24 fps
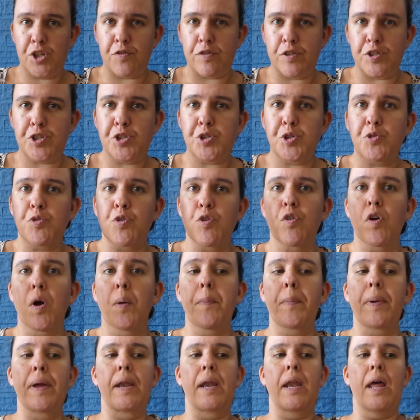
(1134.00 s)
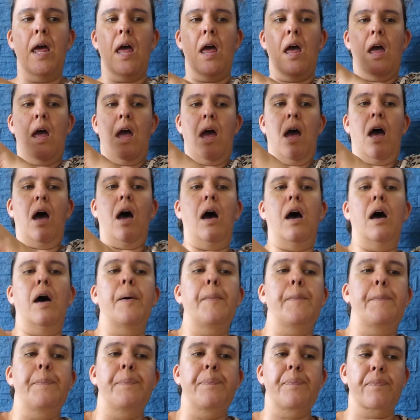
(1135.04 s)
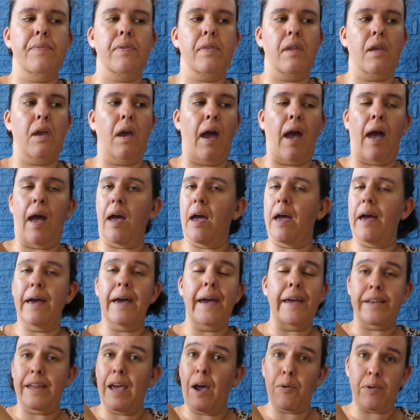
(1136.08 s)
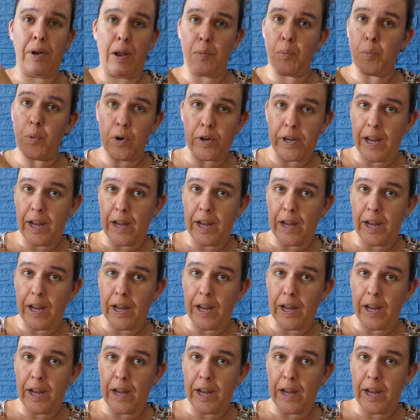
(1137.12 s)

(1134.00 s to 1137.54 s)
to grow up in, and how that